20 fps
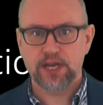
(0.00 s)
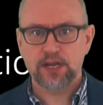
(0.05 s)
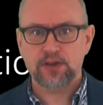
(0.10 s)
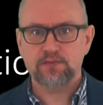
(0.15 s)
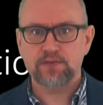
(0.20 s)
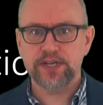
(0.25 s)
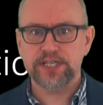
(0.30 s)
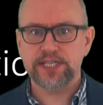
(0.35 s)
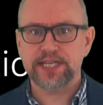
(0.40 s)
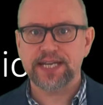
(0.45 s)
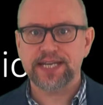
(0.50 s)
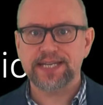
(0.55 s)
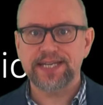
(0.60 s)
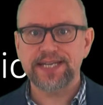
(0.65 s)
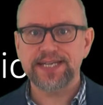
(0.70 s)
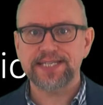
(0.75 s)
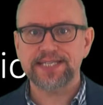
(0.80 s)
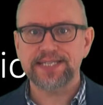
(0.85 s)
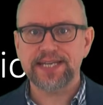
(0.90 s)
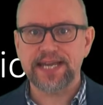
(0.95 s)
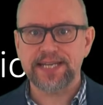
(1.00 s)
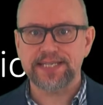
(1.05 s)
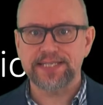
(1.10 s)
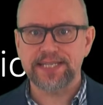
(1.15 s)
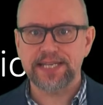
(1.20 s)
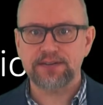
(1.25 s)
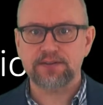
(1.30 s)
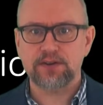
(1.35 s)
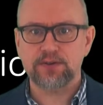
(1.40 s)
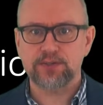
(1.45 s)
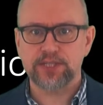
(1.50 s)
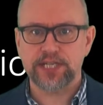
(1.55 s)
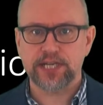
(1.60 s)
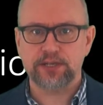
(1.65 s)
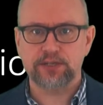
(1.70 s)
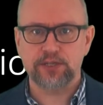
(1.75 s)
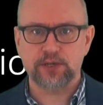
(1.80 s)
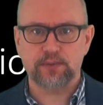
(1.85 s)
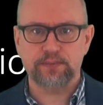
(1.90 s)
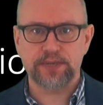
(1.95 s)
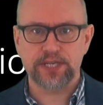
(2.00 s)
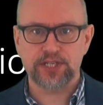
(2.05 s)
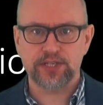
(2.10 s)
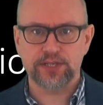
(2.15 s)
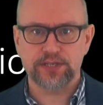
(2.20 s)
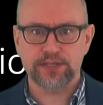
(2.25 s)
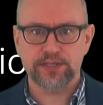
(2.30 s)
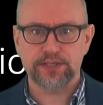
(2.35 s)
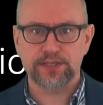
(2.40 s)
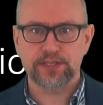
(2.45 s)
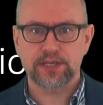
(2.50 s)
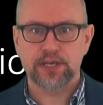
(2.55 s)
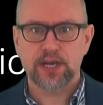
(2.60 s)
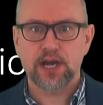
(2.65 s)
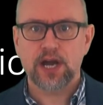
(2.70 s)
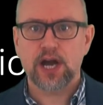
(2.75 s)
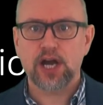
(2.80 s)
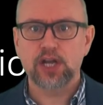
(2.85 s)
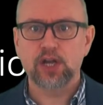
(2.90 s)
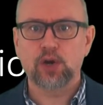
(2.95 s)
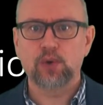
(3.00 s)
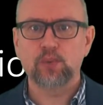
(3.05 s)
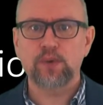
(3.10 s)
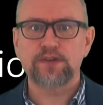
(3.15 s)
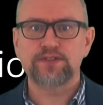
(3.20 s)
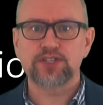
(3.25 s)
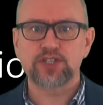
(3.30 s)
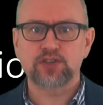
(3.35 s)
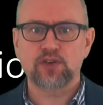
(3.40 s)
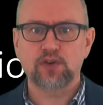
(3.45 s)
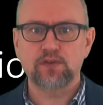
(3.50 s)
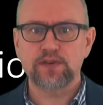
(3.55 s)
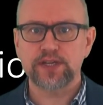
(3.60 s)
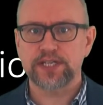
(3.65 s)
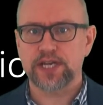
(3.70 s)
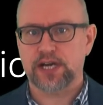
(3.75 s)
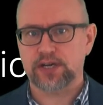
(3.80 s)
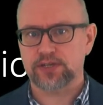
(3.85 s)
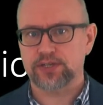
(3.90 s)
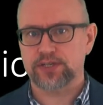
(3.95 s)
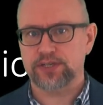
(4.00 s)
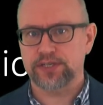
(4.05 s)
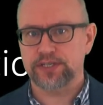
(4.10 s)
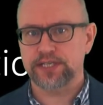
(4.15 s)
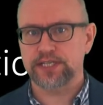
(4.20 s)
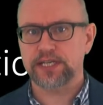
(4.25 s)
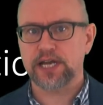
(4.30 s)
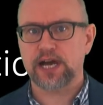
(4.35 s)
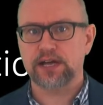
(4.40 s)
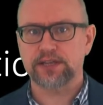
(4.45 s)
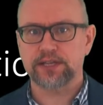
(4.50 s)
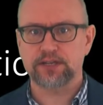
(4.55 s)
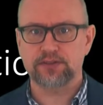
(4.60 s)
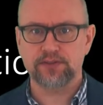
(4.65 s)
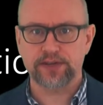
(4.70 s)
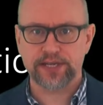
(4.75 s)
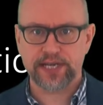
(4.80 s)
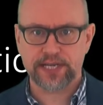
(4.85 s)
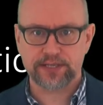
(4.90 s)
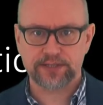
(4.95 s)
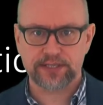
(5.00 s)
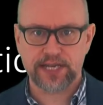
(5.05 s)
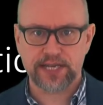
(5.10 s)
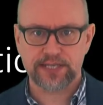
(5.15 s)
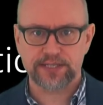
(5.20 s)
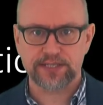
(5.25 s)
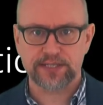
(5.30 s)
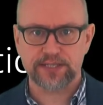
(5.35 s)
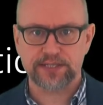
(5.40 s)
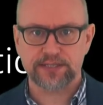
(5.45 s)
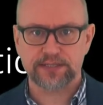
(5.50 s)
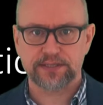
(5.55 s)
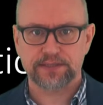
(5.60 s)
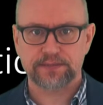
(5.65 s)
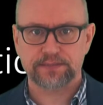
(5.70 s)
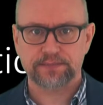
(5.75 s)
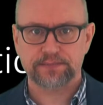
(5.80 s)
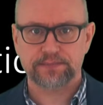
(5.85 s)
reaching at least net zero CO2 emissions, along with strong reductions in other greenhouse gases.